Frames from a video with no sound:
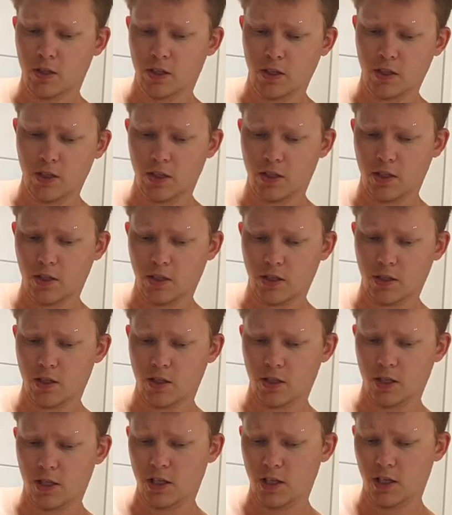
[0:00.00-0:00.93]
I can
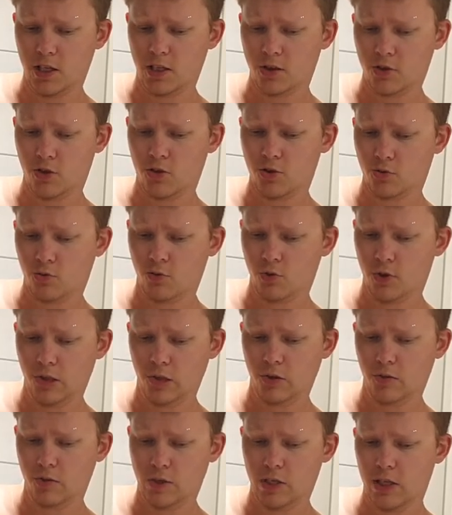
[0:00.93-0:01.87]
see it's
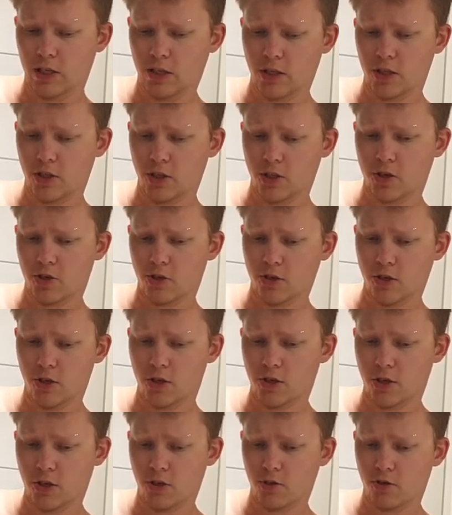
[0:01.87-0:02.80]
already
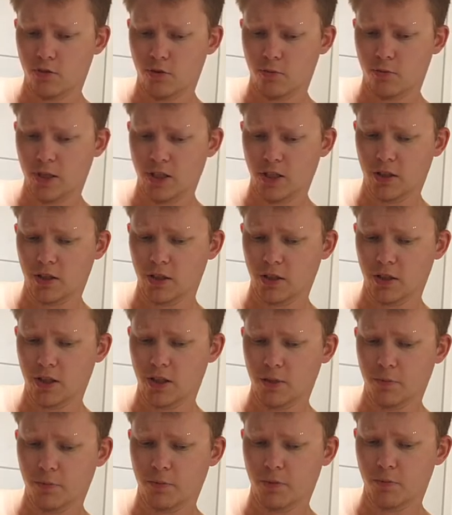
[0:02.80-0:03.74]
starting to build
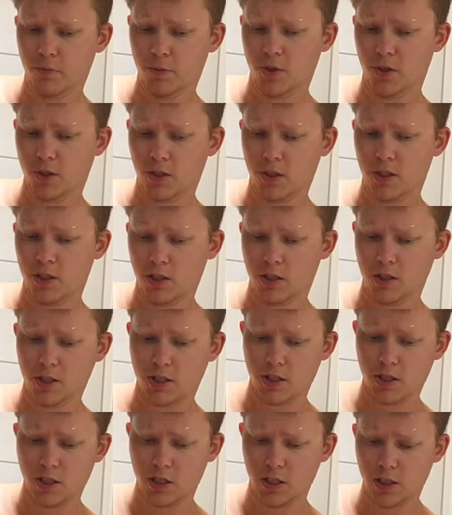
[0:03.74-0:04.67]
up but
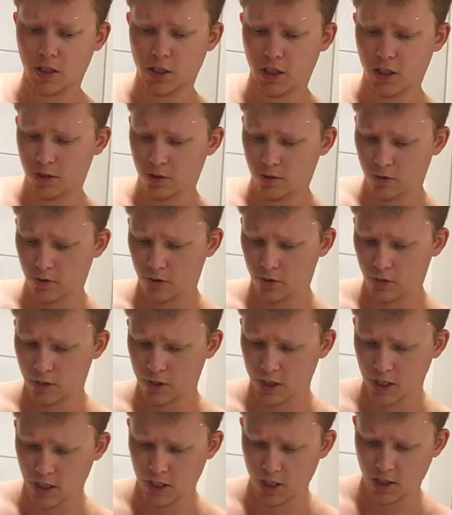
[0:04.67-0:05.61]
it's a little
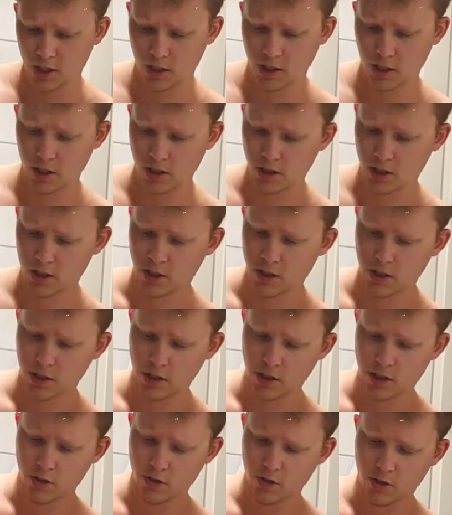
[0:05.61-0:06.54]
thick
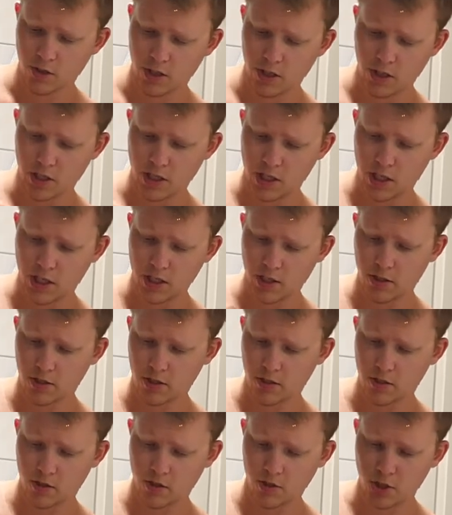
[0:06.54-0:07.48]
I add
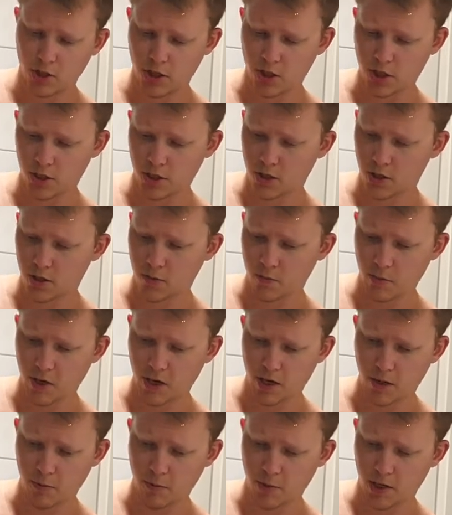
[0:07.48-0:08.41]
just
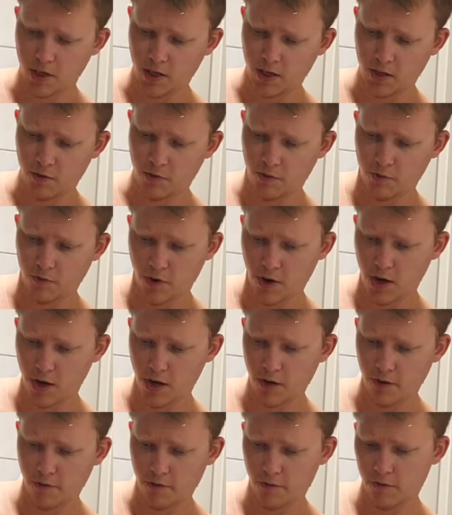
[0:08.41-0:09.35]
maybe
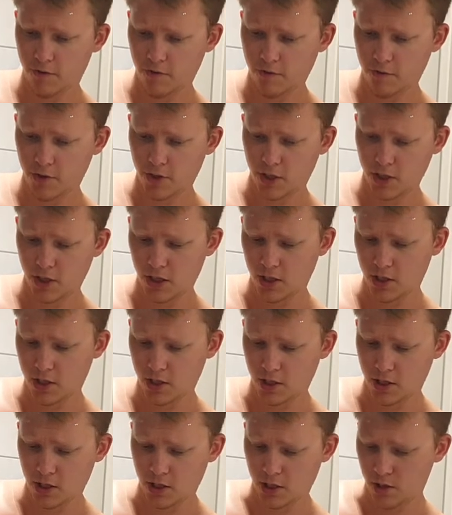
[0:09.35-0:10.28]
5,
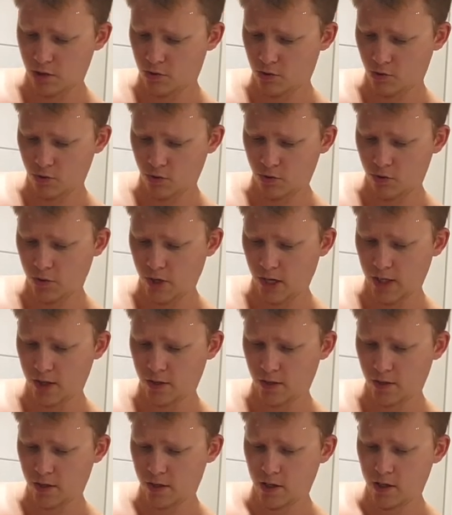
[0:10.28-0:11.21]
6 to
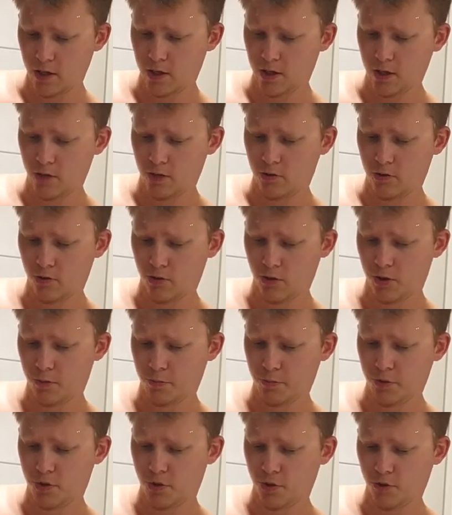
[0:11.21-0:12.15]
10
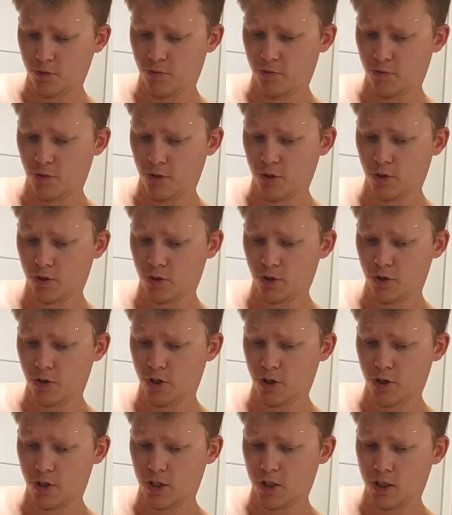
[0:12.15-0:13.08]
drops of
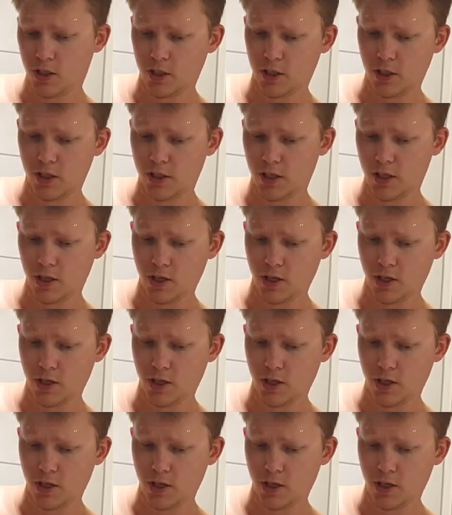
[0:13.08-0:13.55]
water and I